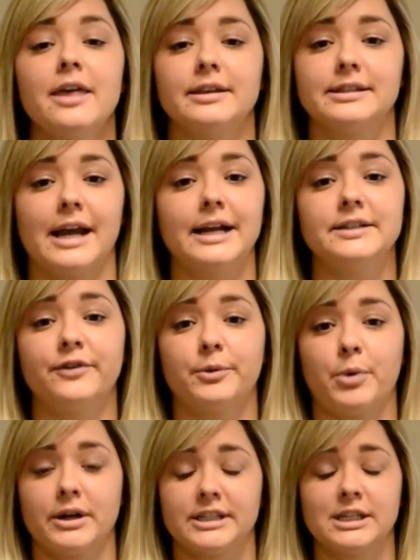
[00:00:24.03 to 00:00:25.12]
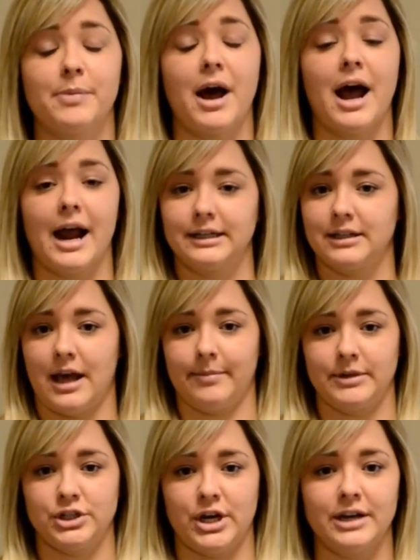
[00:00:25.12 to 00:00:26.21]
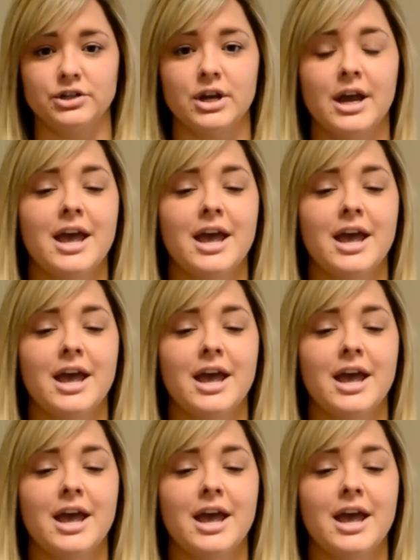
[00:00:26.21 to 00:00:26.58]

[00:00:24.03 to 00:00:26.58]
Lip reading: the scientific process behind climate change.